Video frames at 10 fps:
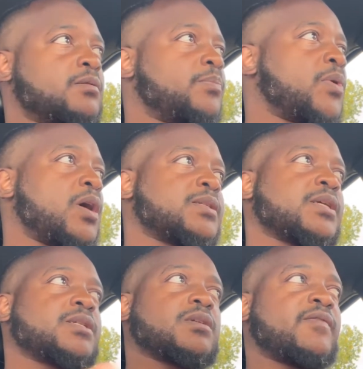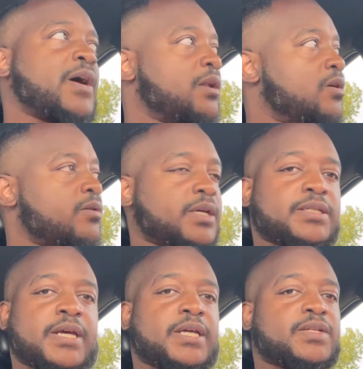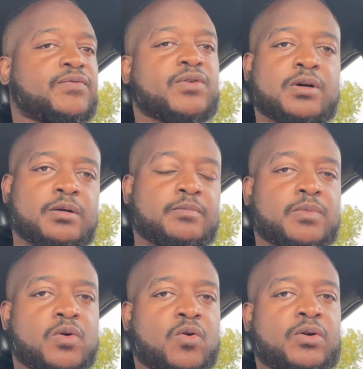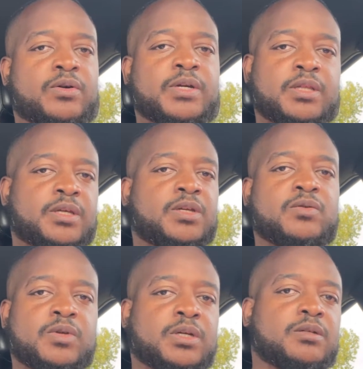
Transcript: the process of how long it takes from ordering the unit